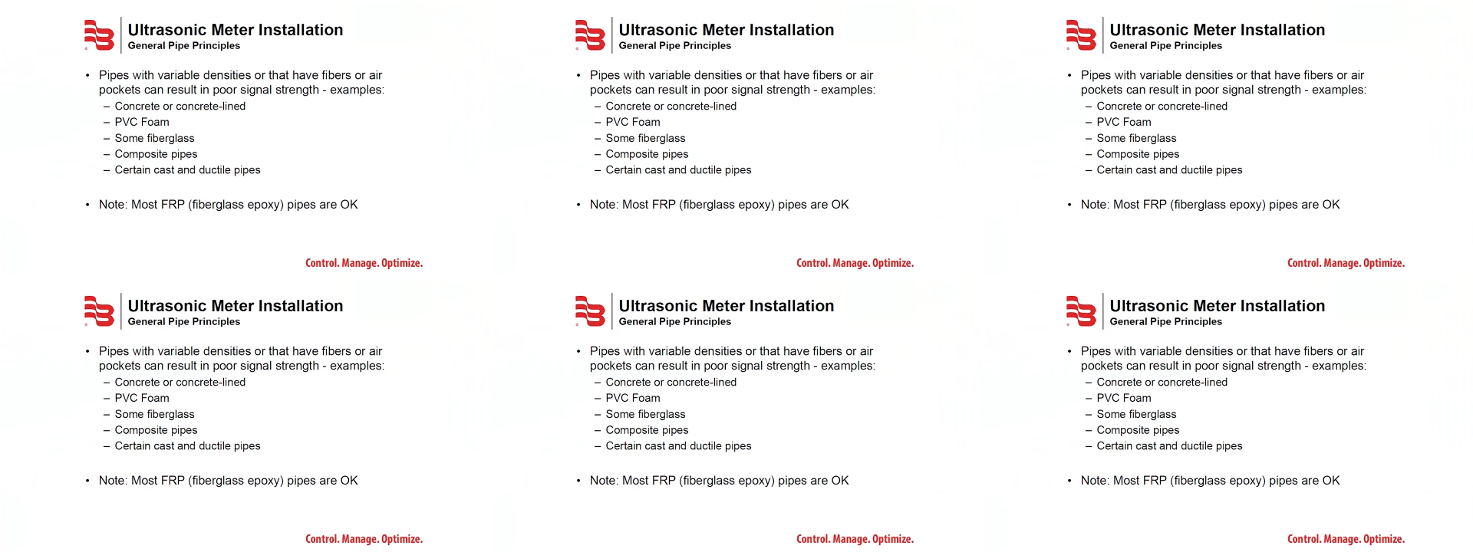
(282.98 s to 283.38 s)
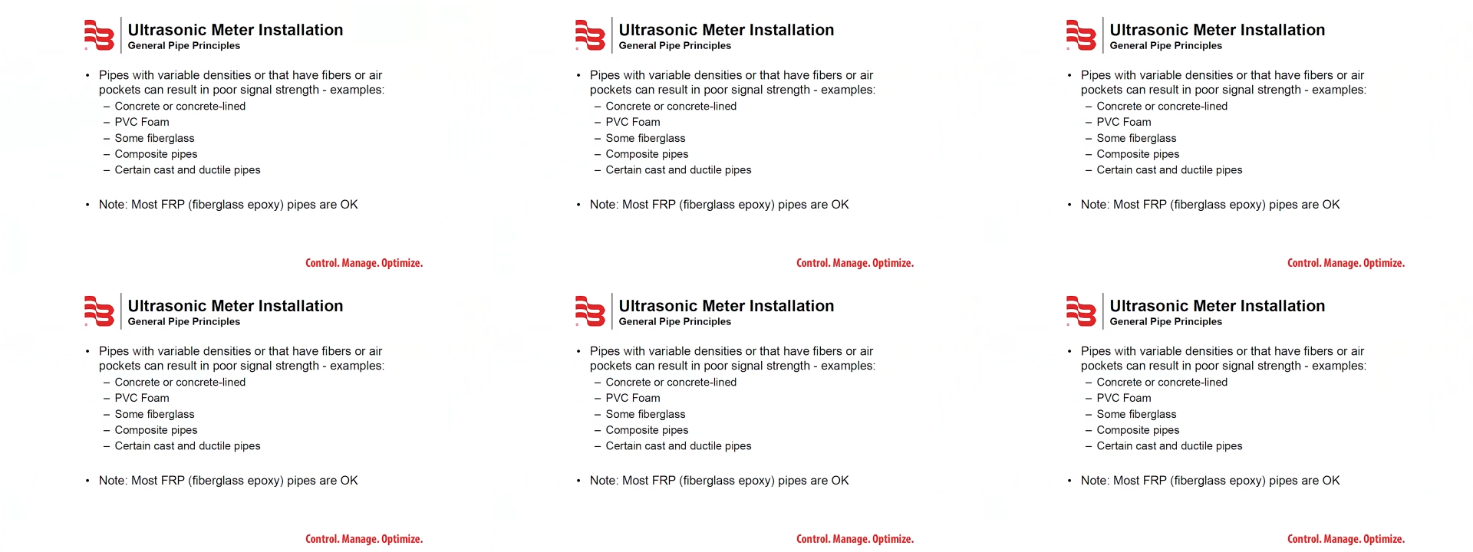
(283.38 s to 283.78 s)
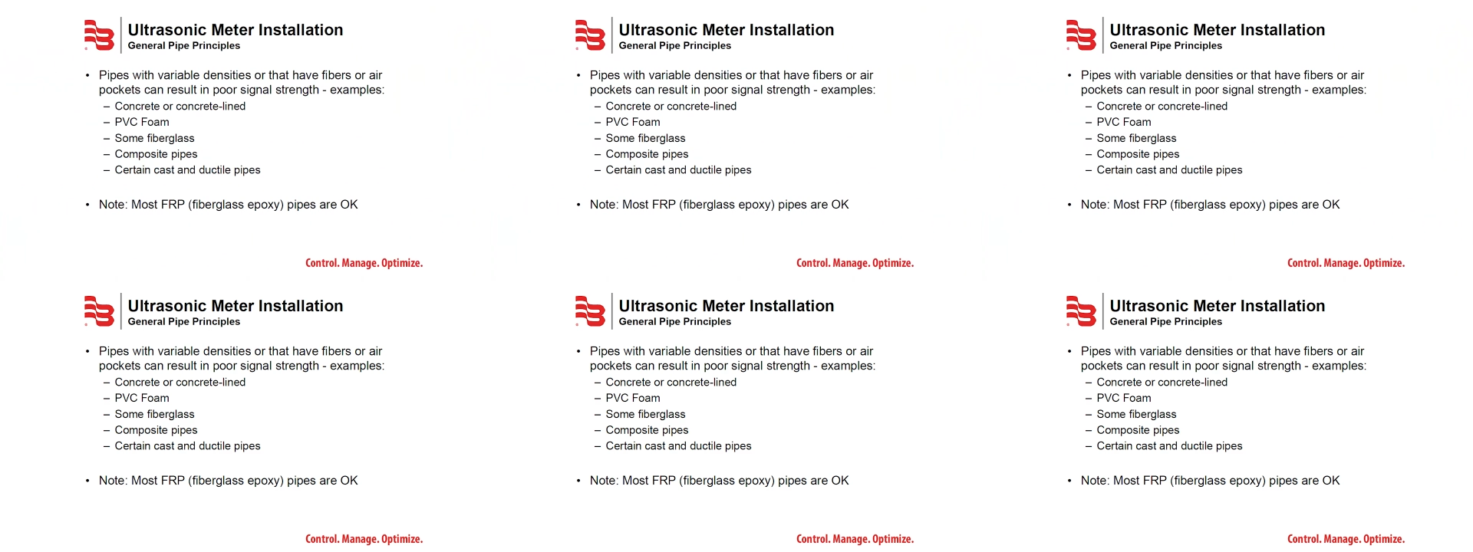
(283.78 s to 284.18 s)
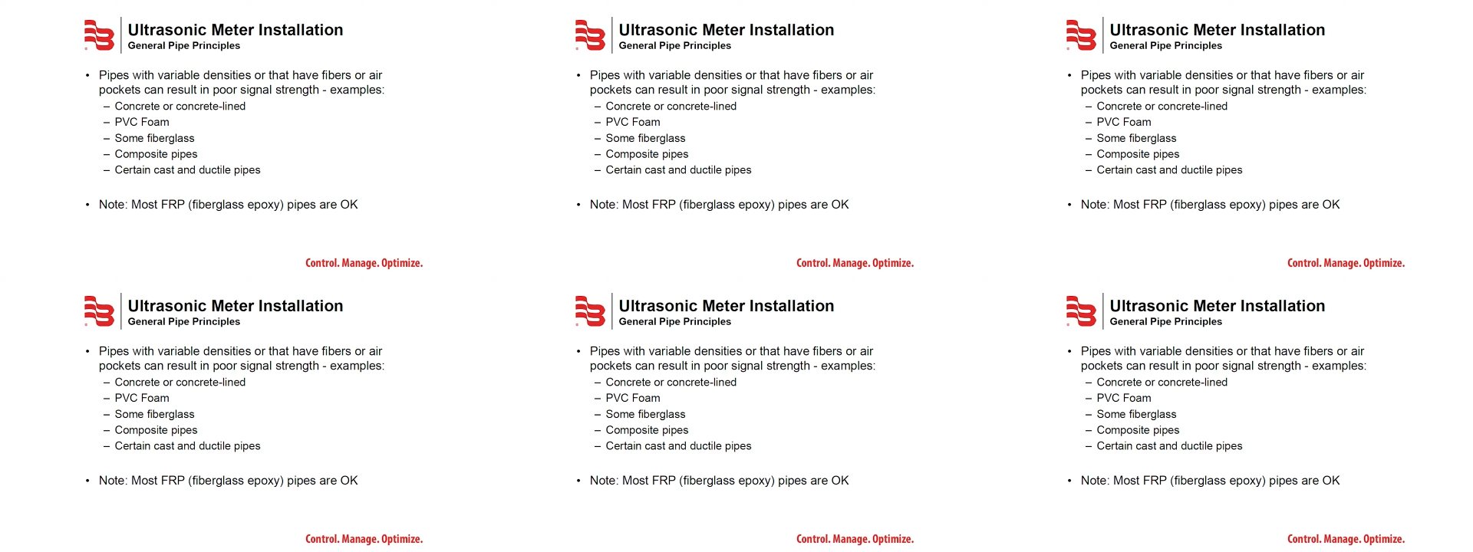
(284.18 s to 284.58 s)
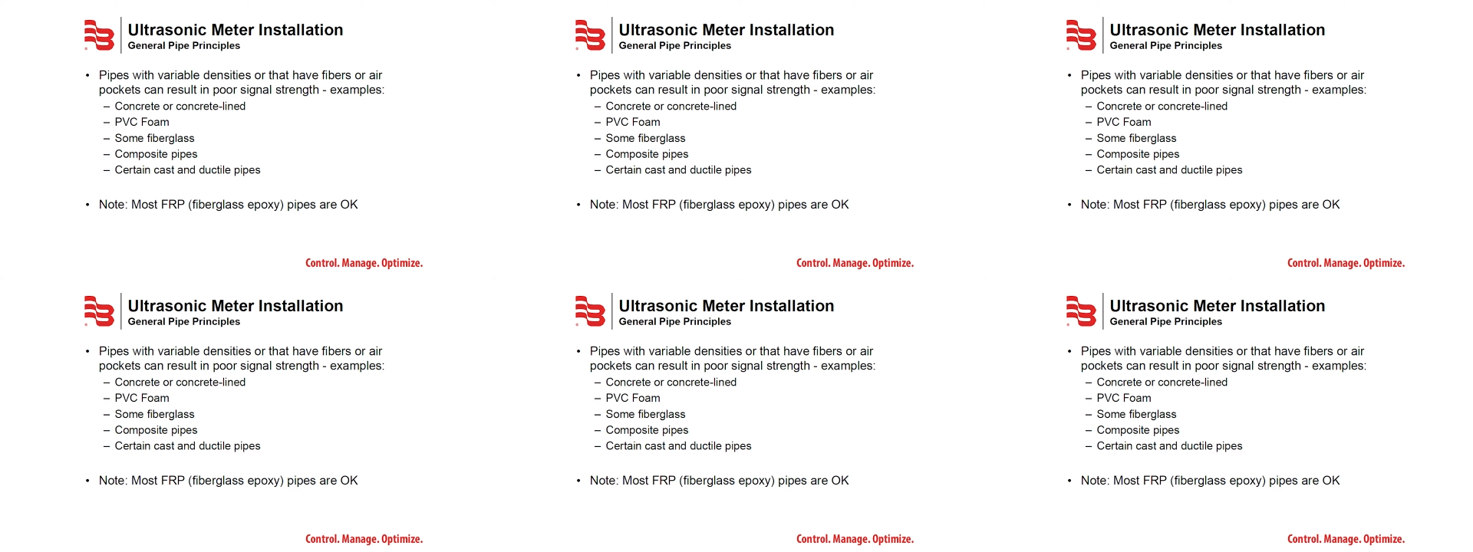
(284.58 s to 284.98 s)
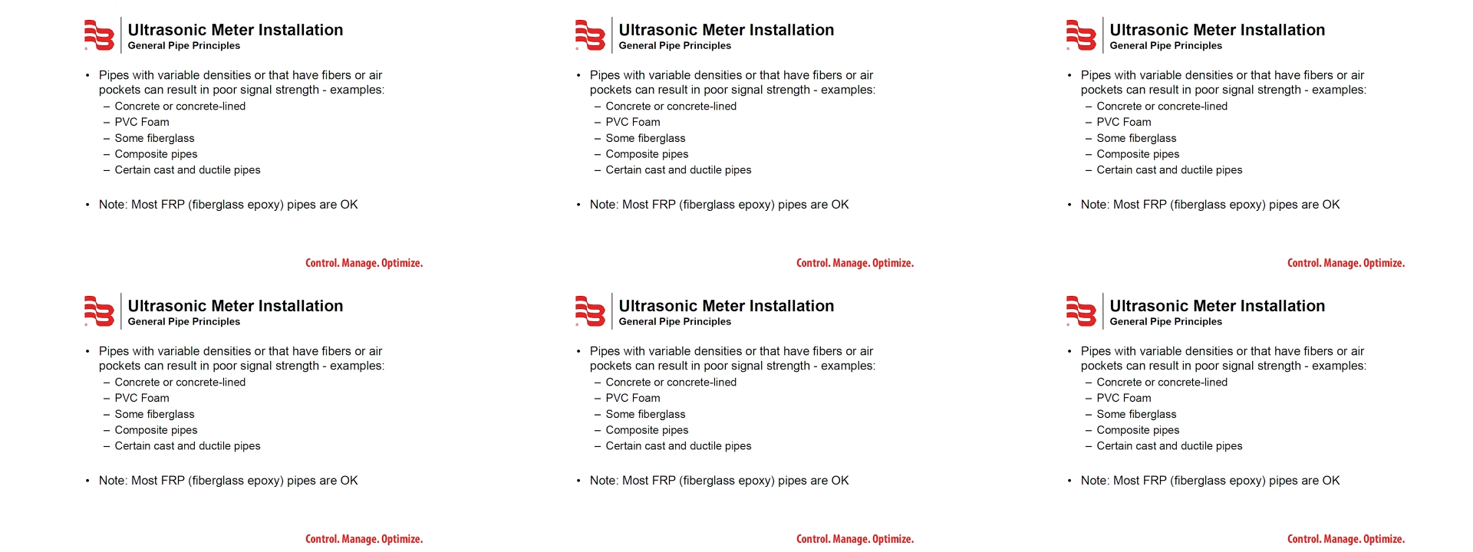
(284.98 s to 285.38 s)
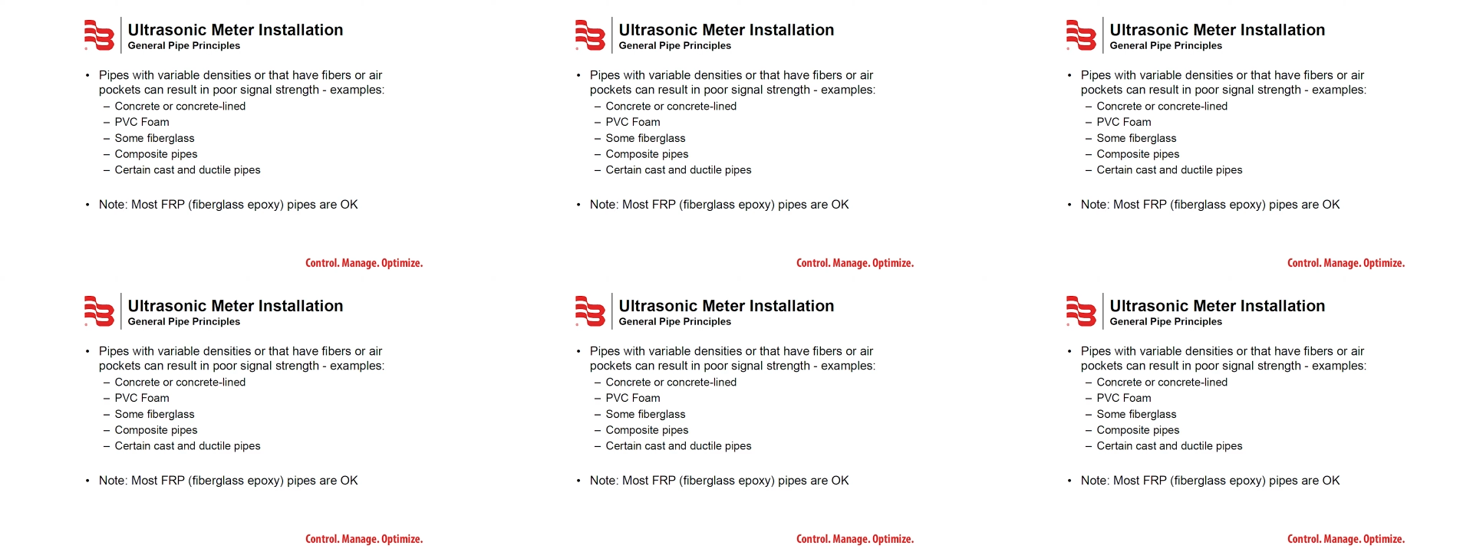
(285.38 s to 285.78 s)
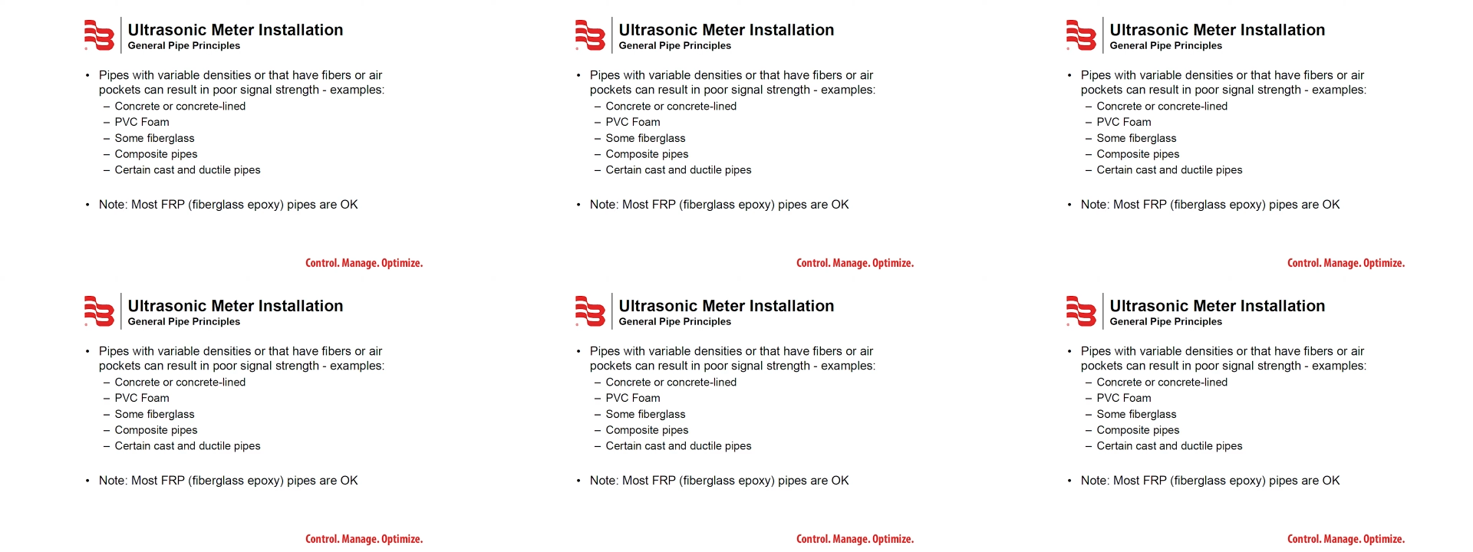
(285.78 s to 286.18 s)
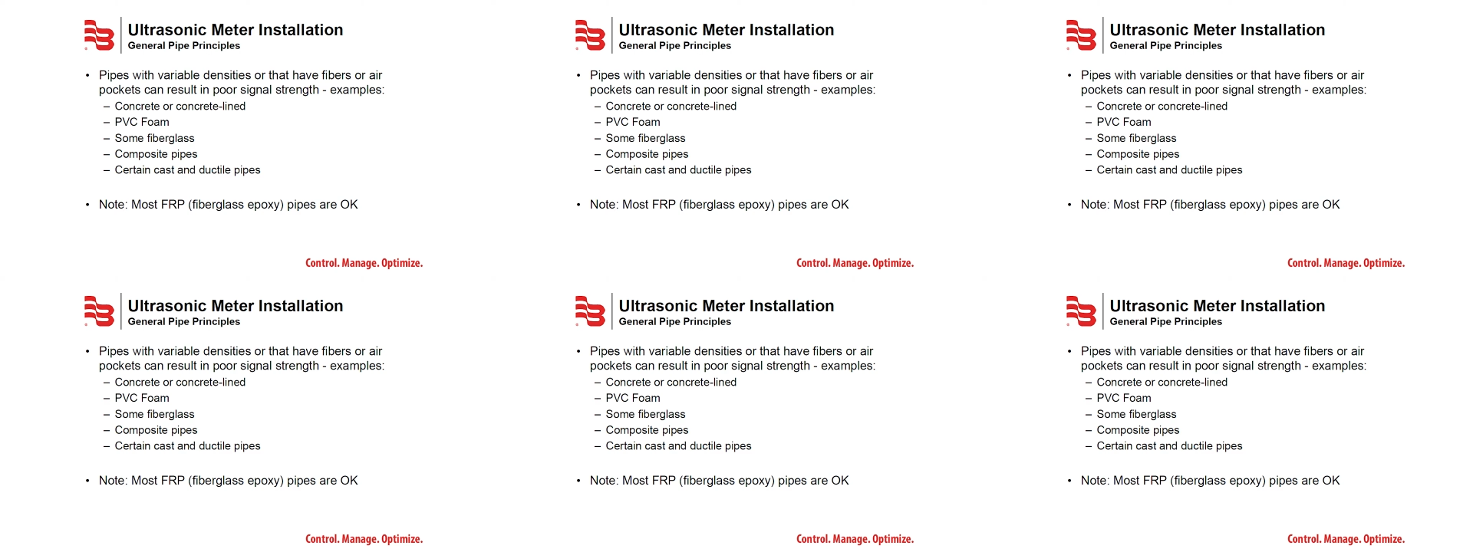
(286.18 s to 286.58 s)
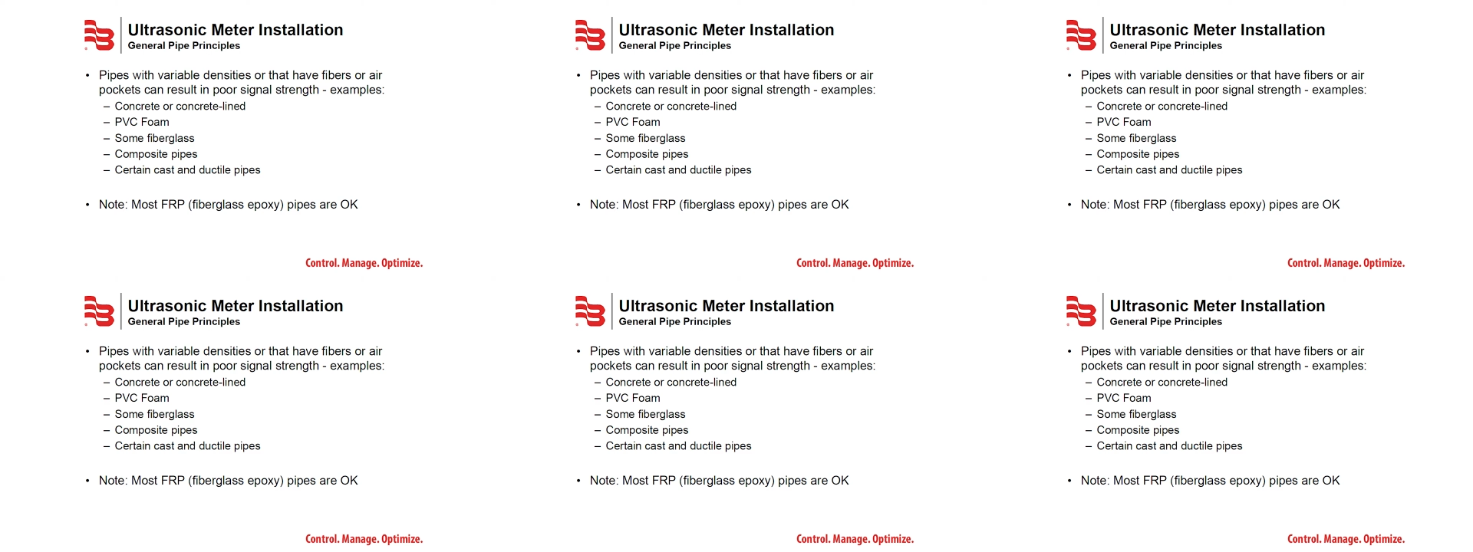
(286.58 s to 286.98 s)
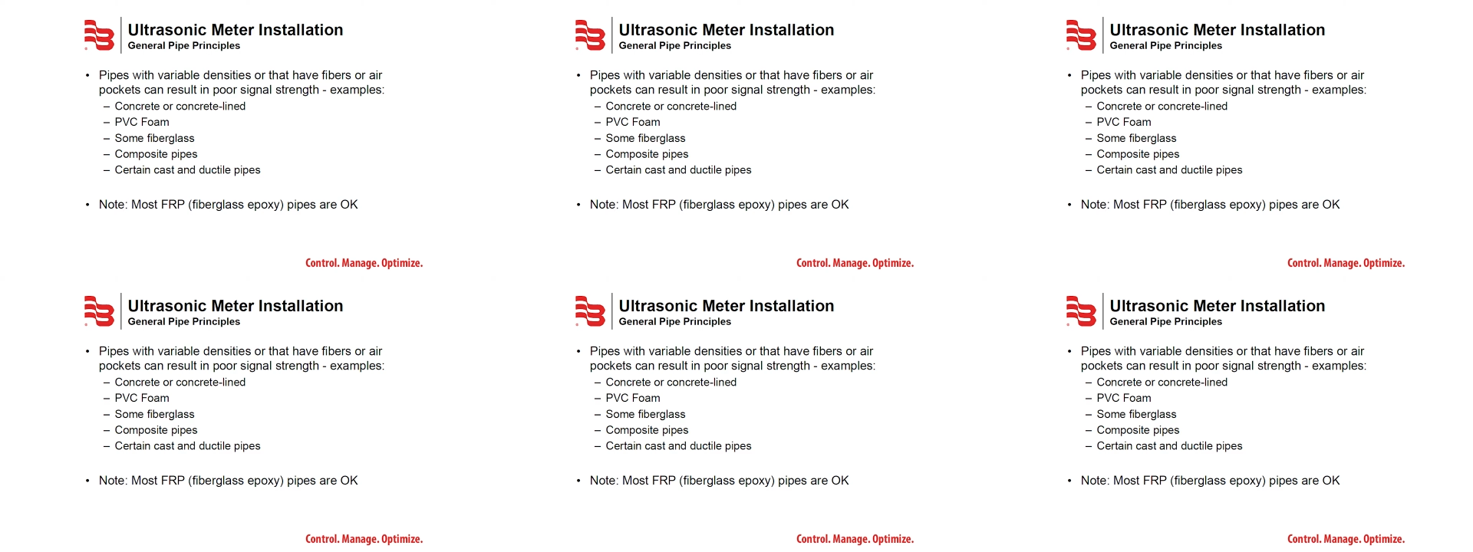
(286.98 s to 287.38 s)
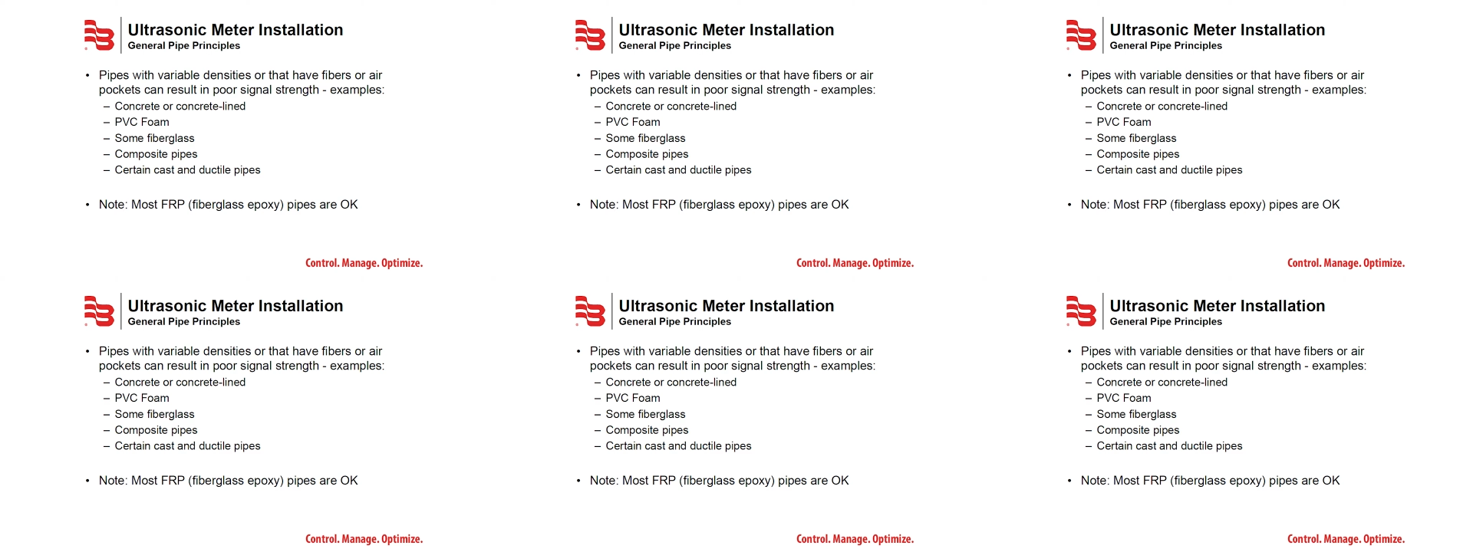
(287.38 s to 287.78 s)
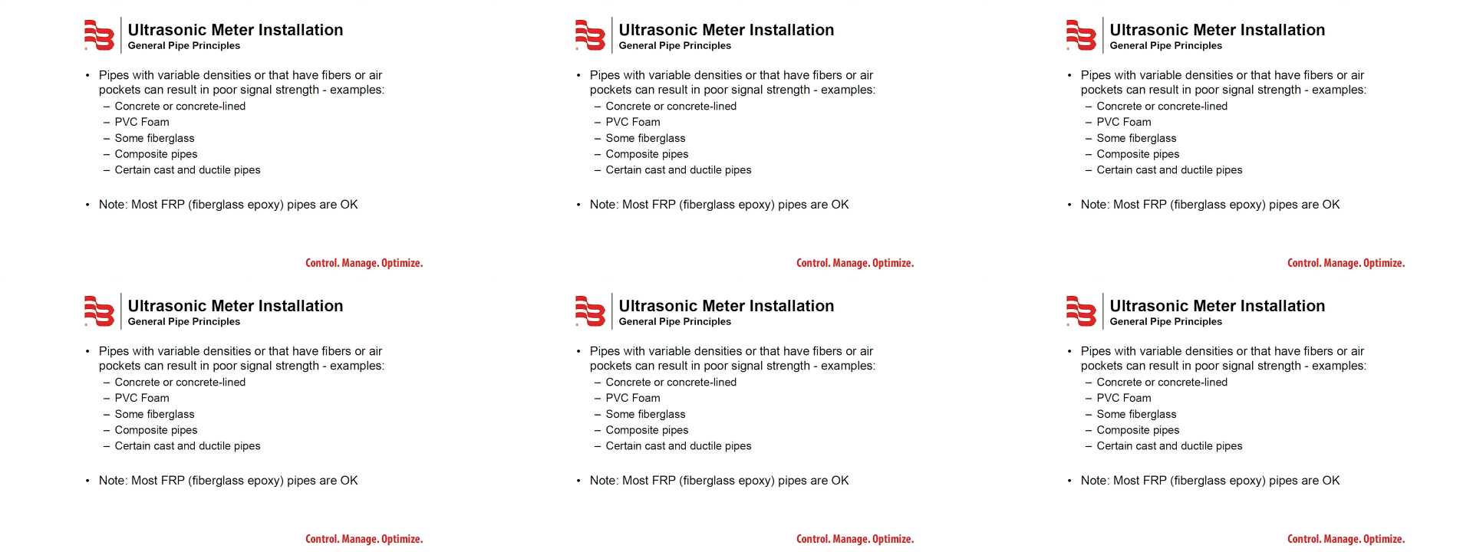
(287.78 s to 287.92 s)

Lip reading: Nobody's mouth can be seen.